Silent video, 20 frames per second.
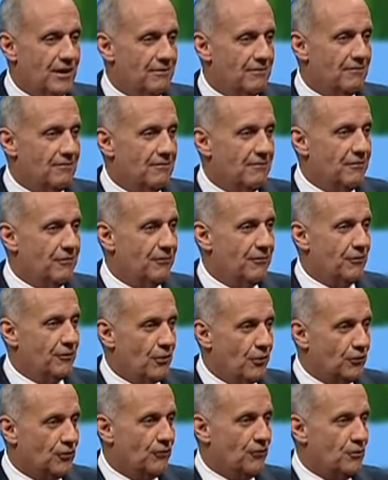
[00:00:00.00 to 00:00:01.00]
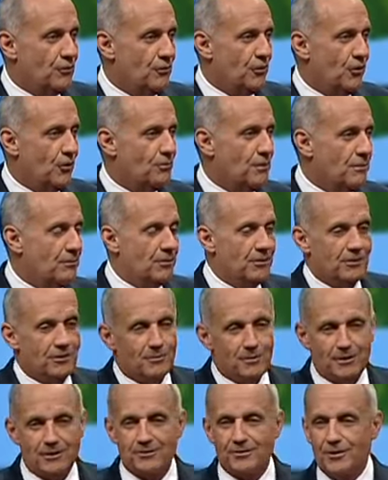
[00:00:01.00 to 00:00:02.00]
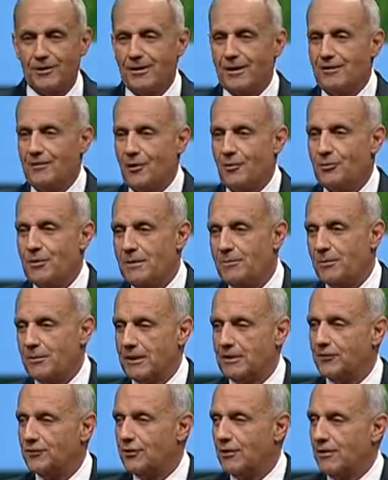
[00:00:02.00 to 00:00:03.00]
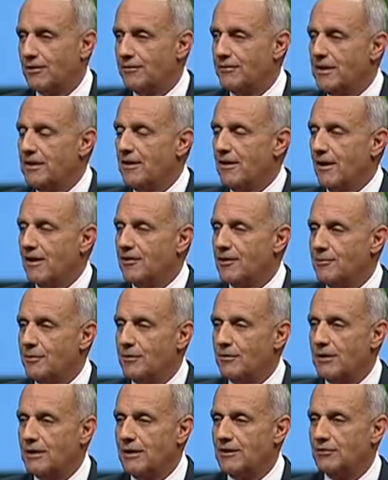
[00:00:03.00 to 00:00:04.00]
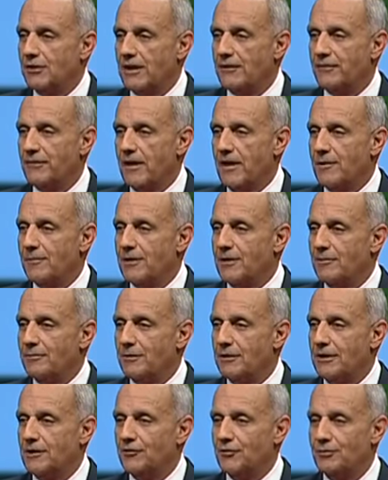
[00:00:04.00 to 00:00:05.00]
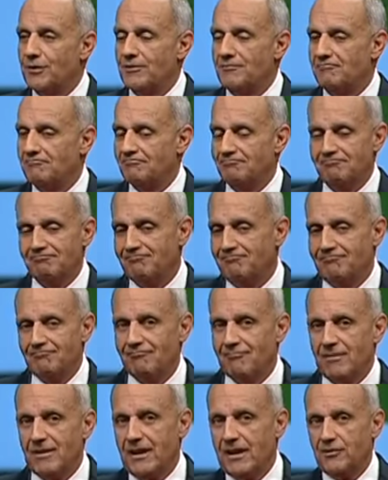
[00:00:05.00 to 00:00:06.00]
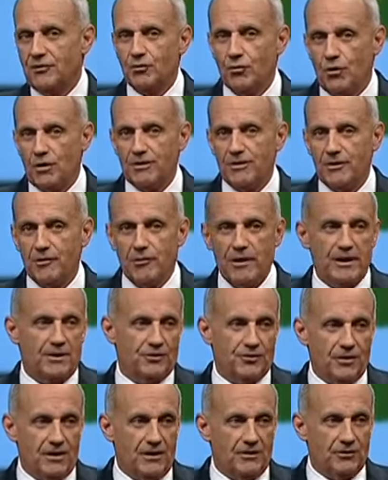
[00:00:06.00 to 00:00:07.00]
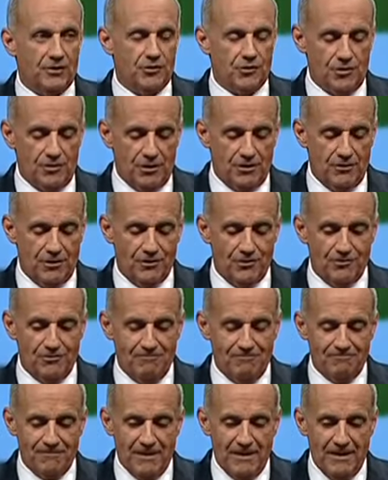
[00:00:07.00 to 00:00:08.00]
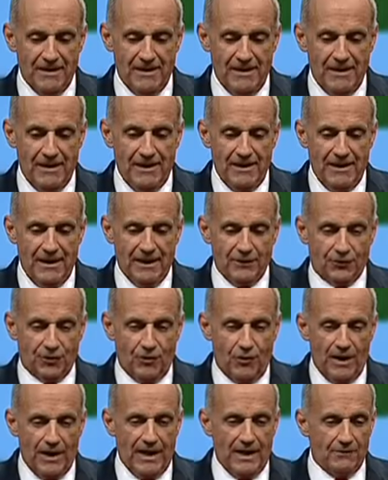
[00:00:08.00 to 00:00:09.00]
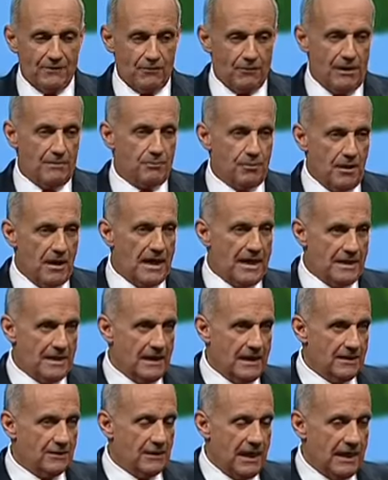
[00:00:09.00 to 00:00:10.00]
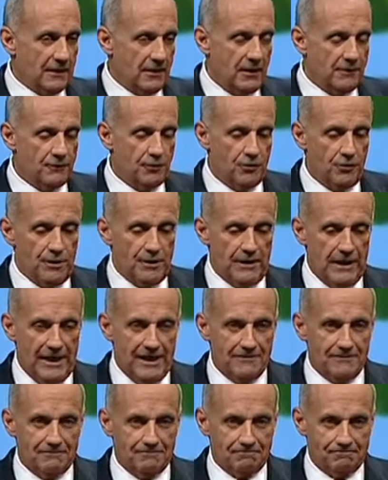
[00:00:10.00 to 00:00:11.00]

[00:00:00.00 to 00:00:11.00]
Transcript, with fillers: And for those of you who know people in the military and know people that serve our communities like firemen and policemen, it's one of the greatest things that you can do. And so I had great pride and I, I love doing that.